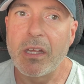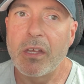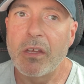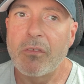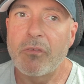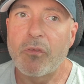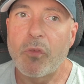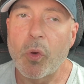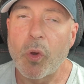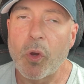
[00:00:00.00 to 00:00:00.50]

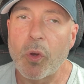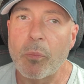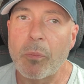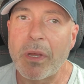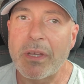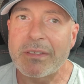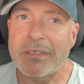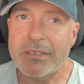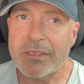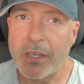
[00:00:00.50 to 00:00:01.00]
For
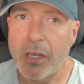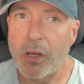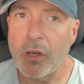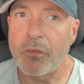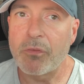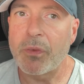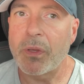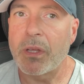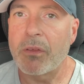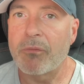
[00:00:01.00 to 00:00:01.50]

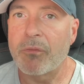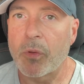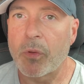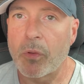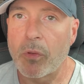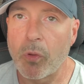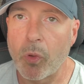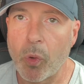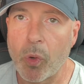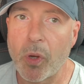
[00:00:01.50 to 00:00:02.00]
myself and for
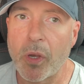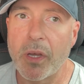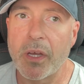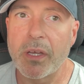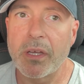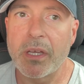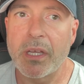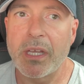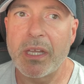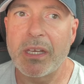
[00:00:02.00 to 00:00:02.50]

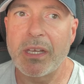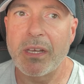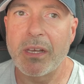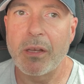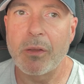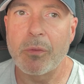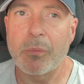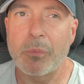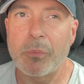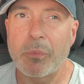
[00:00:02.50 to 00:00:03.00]
Laura, it ended up